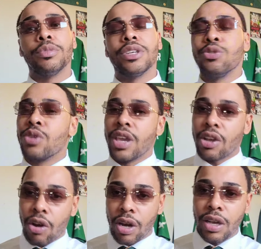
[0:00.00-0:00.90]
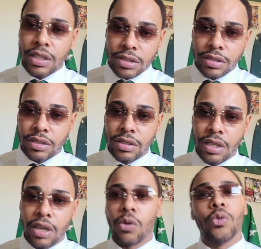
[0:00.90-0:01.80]
But then you get Kirk Cousins
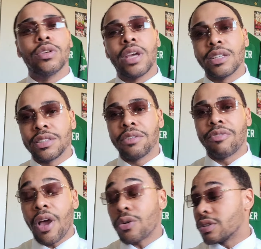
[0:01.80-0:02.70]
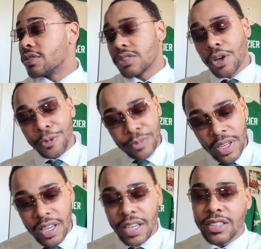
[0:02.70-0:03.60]
going down to the Falcons, so
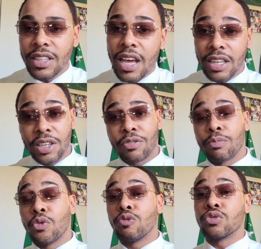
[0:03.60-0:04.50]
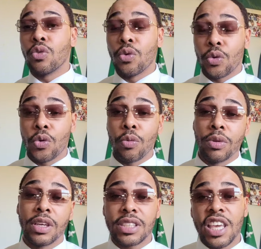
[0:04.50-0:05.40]
it's a lot of different moves going on.
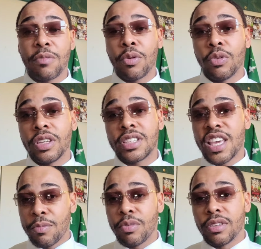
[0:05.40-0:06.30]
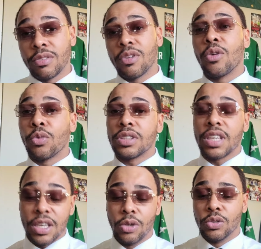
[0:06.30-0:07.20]
But let's keep it let's keep it you know with the
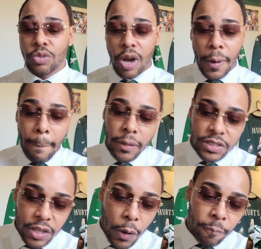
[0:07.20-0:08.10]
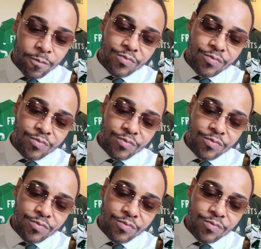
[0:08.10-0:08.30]
Eagles, right? So